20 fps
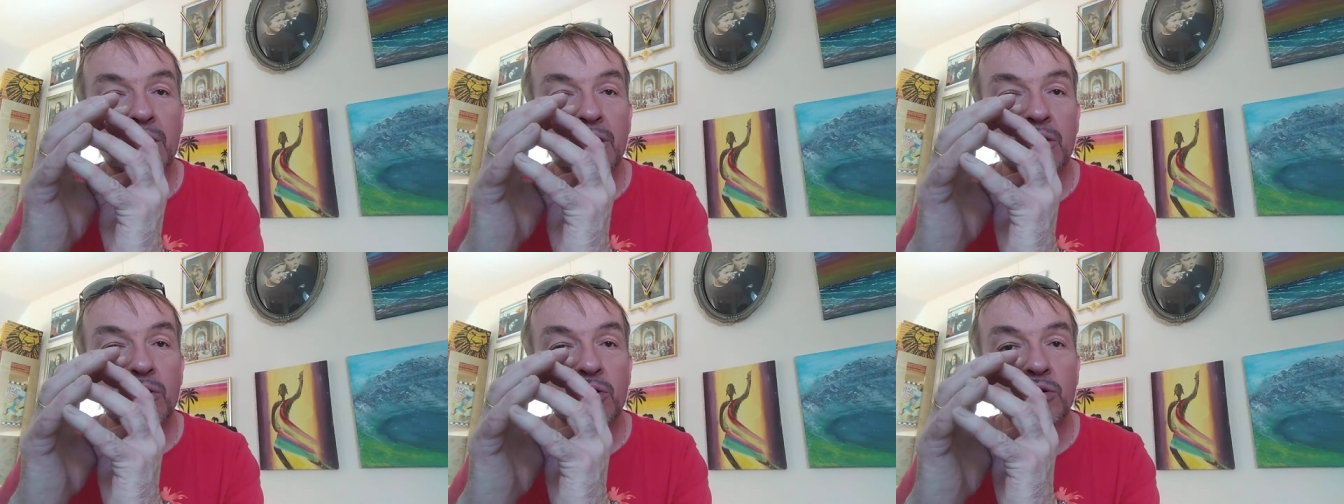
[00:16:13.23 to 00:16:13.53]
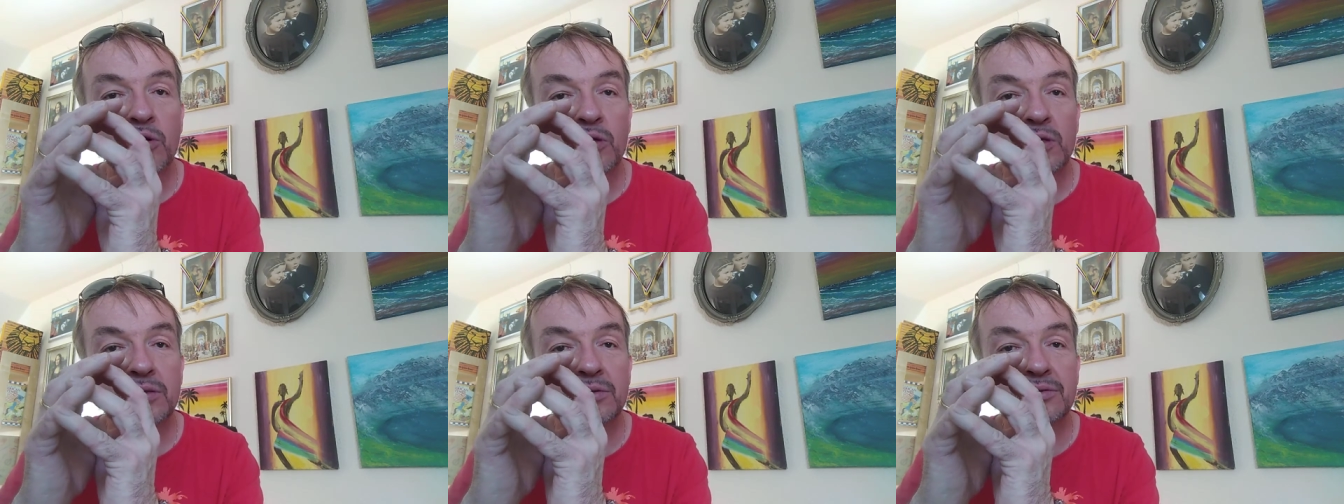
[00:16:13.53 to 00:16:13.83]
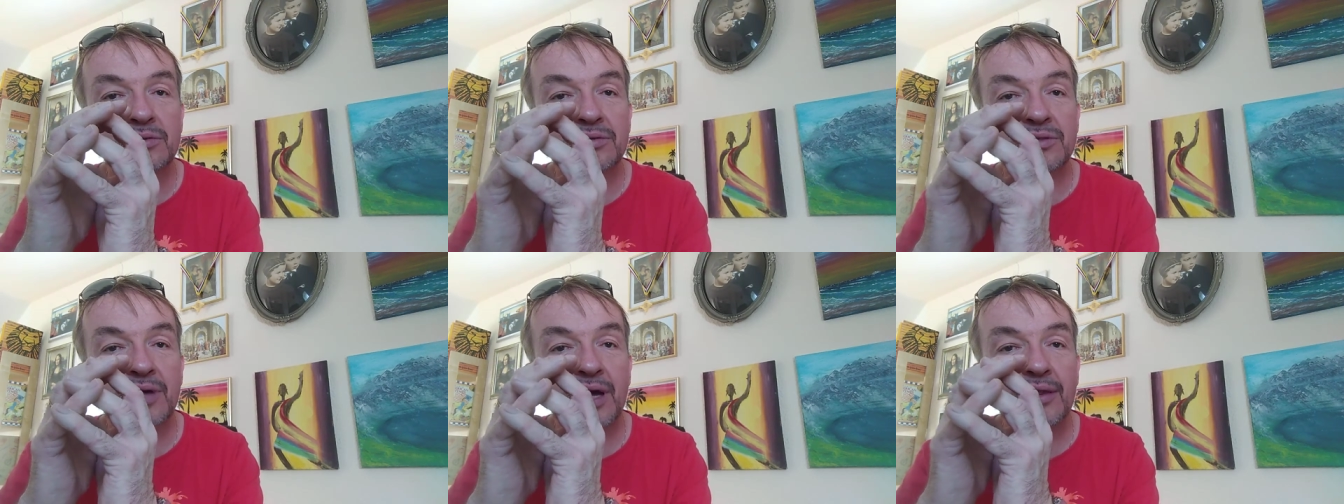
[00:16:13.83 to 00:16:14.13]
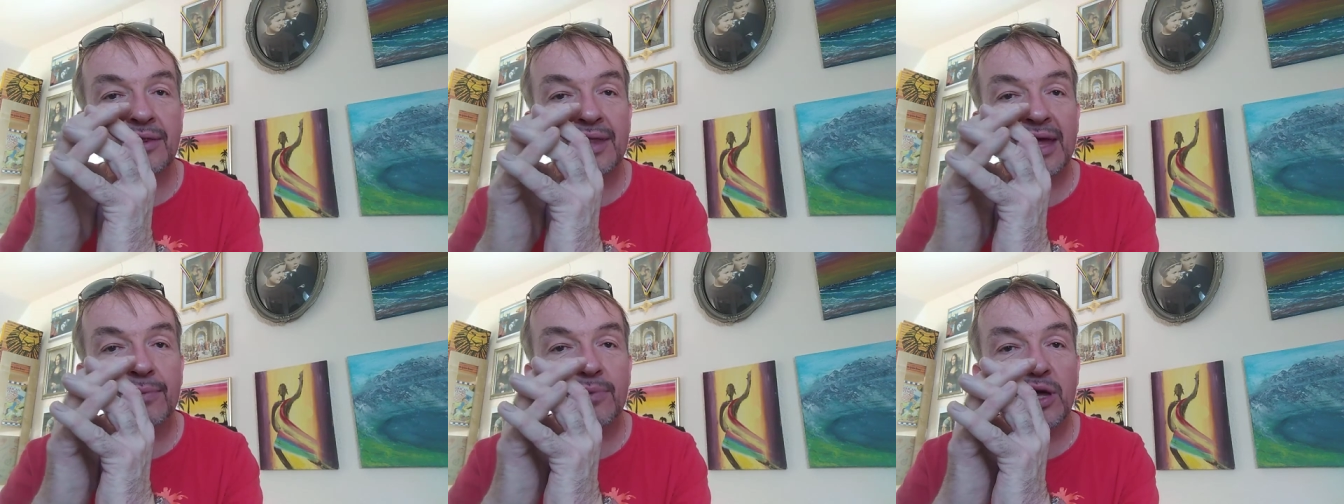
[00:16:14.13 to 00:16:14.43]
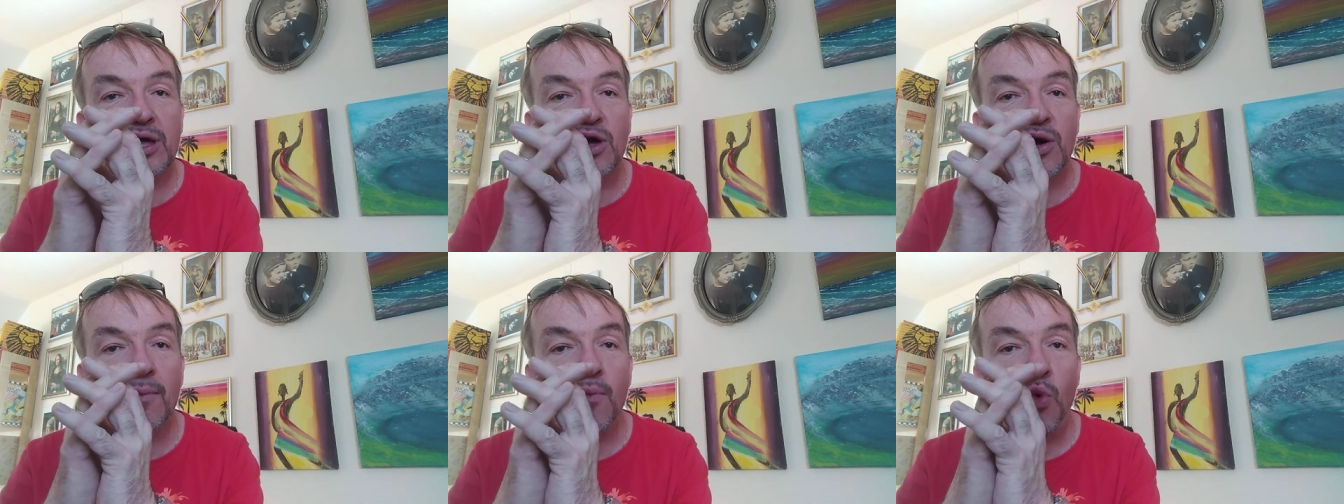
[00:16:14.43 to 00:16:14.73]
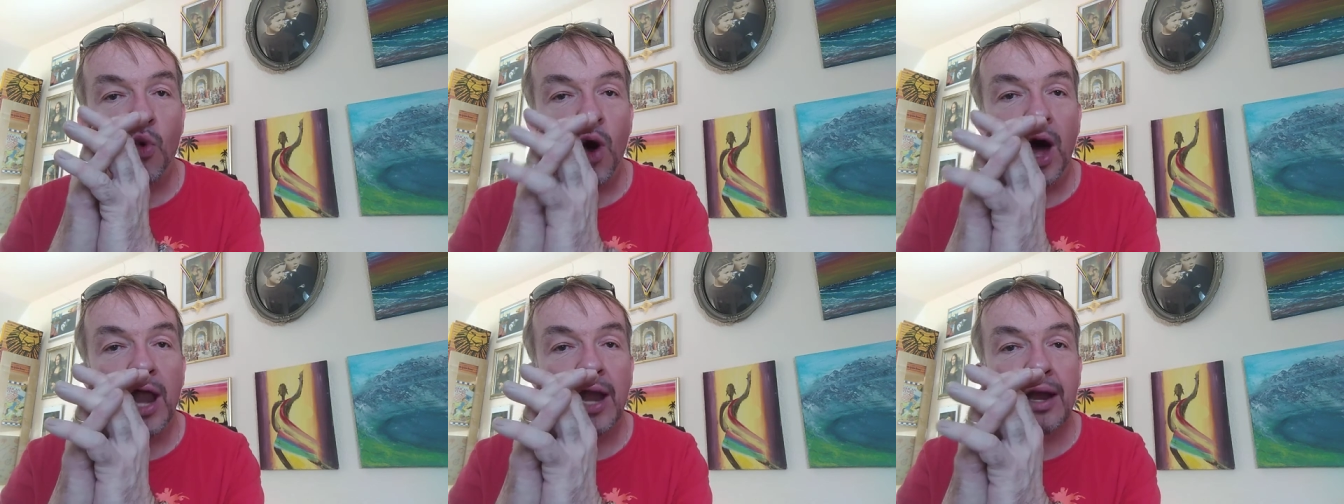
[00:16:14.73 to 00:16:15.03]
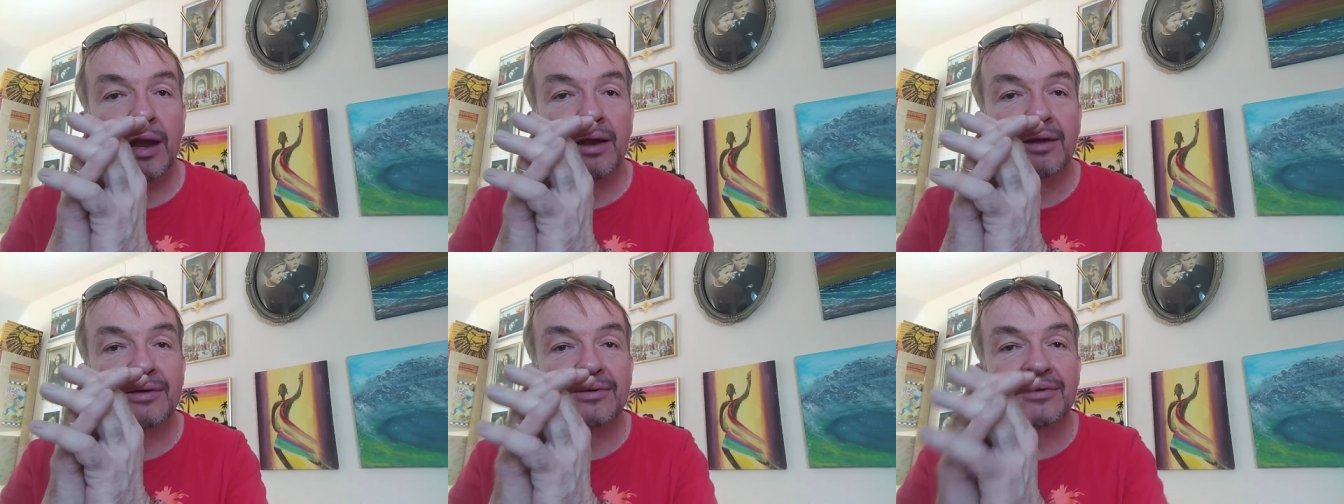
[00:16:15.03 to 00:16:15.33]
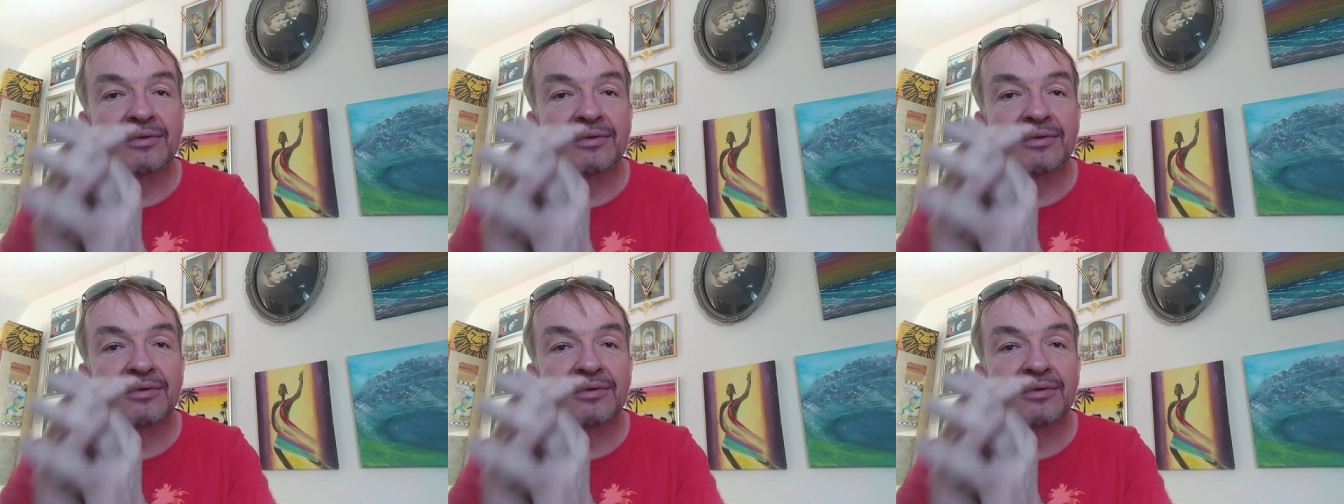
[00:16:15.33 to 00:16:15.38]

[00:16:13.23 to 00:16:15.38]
girl and they become one.